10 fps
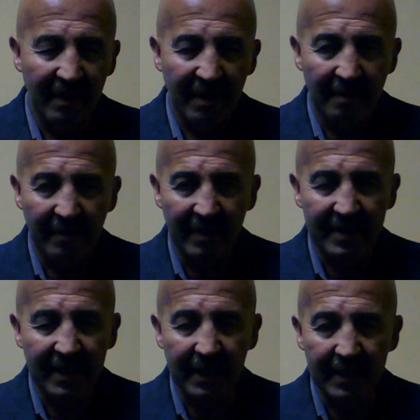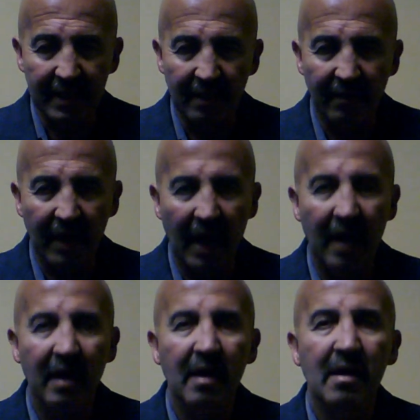per cc. Okay,
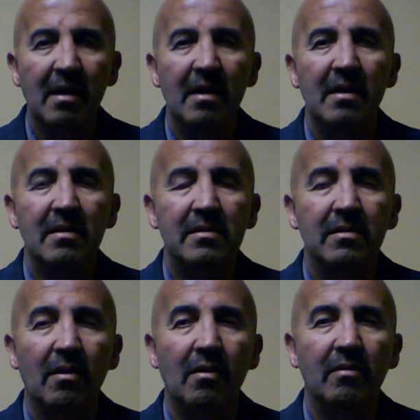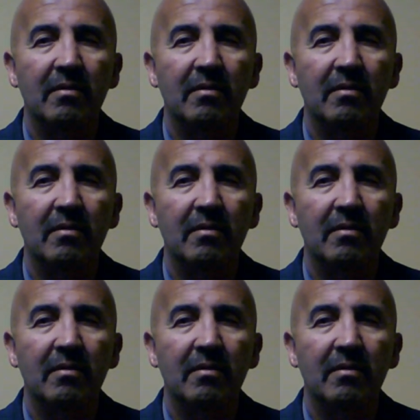so